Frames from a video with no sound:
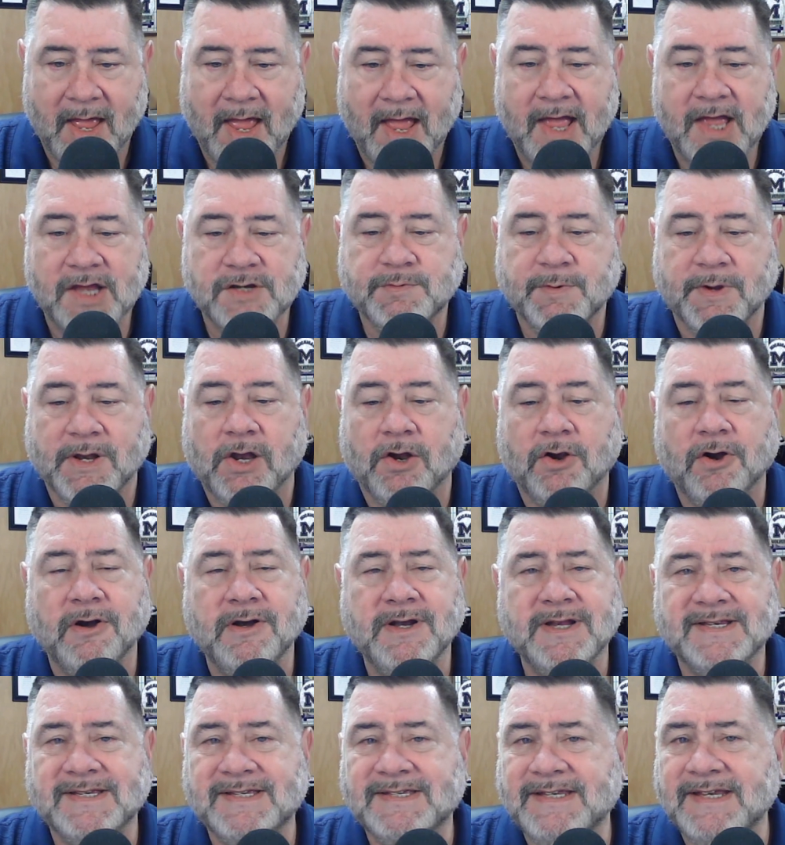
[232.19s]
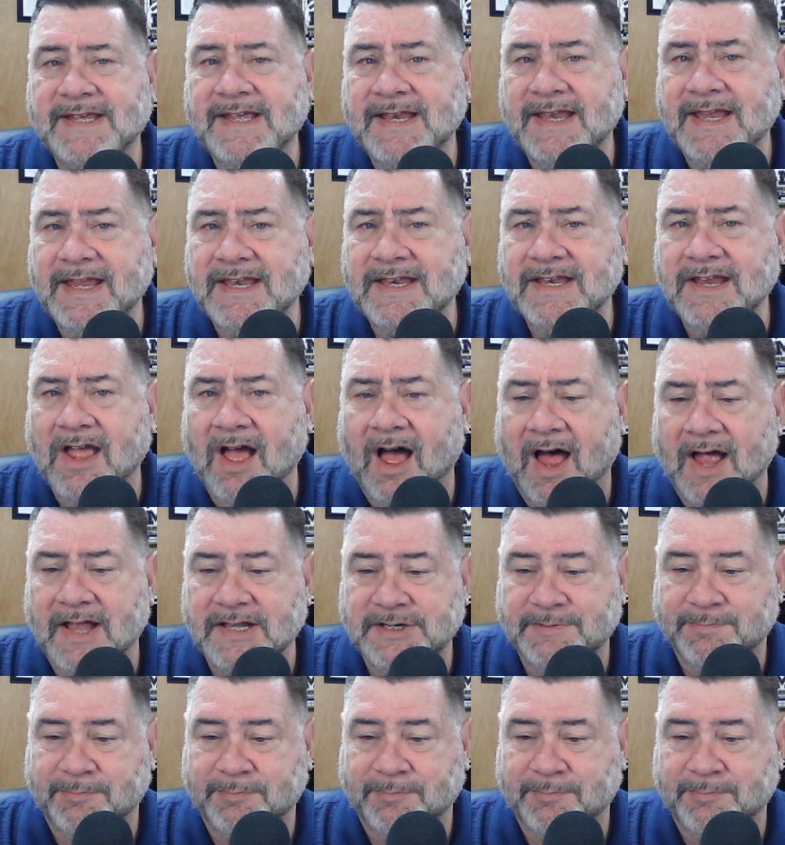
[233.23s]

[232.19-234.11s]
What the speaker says: As we learn to sit in God's